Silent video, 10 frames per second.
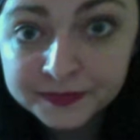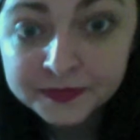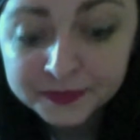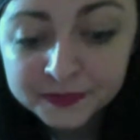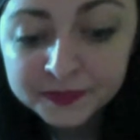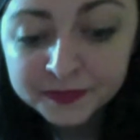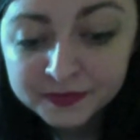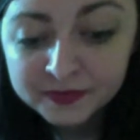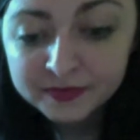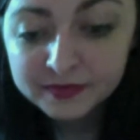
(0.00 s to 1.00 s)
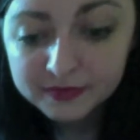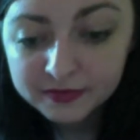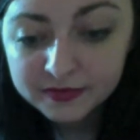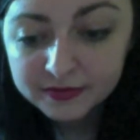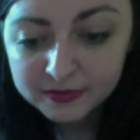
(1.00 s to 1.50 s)

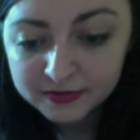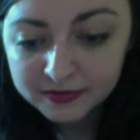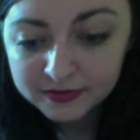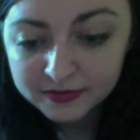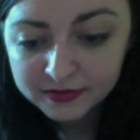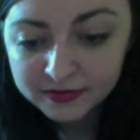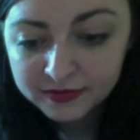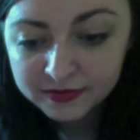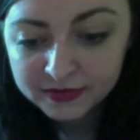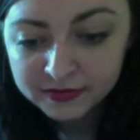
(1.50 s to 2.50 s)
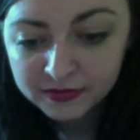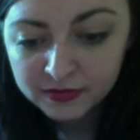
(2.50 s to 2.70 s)
(silent)